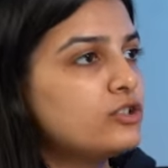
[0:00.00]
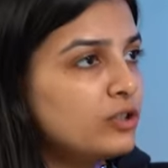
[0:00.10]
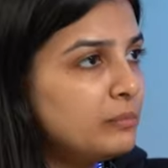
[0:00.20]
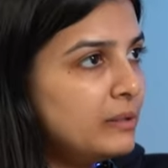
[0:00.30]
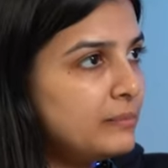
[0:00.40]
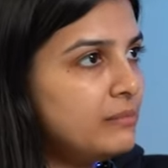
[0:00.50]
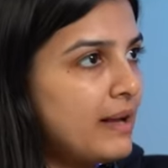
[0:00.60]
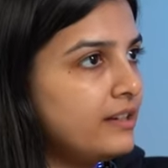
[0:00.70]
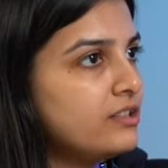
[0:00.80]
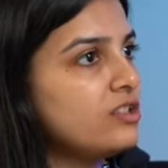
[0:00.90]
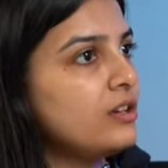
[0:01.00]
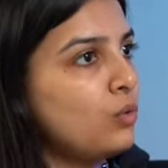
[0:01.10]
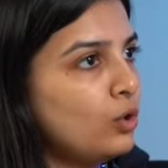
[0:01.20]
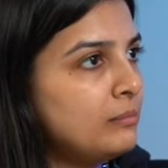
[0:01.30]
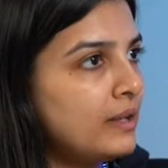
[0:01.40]
Should people manage their
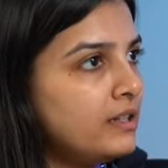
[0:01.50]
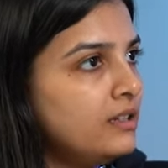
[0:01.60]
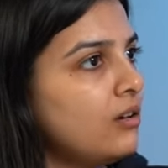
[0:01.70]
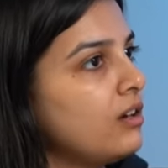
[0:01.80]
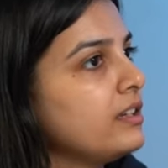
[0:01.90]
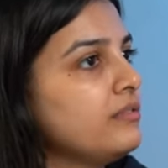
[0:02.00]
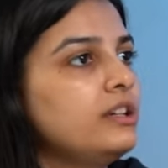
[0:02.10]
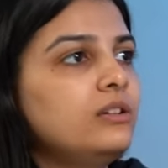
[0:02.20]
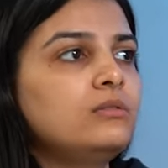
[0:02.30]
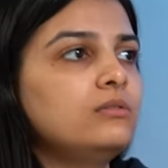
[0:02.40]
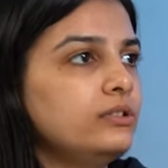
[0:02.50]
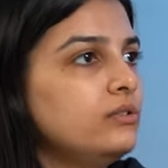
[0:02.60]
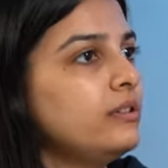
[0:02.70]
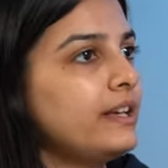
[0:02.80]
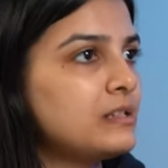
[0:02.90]
own money or give it to,
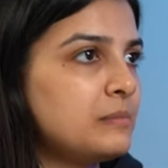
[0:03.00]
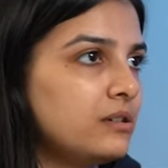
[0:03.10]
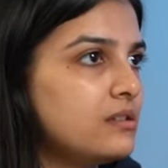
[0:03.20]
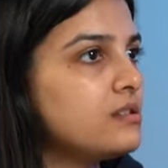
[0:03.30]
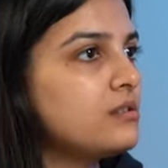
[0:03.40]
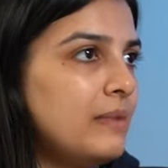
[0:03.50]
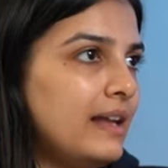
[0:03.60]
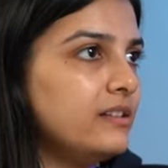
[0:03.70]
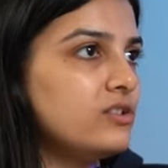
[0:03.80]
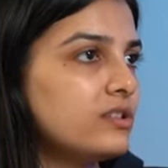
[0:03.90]
you know, experts to manage